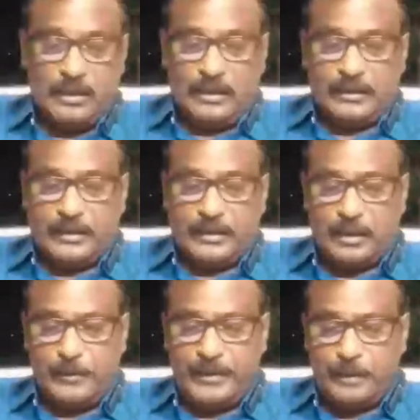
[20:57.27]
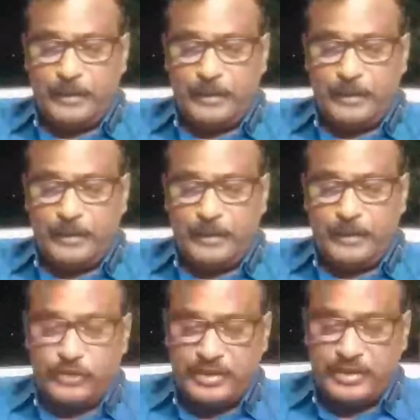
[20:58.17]
Recovery of debt due to
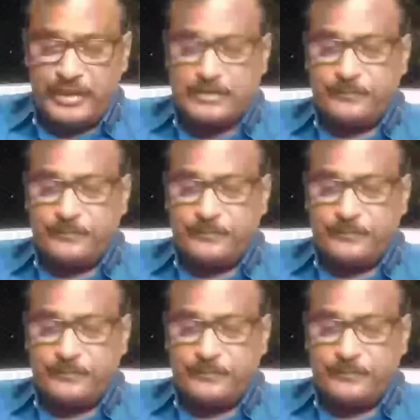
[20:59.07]
decease.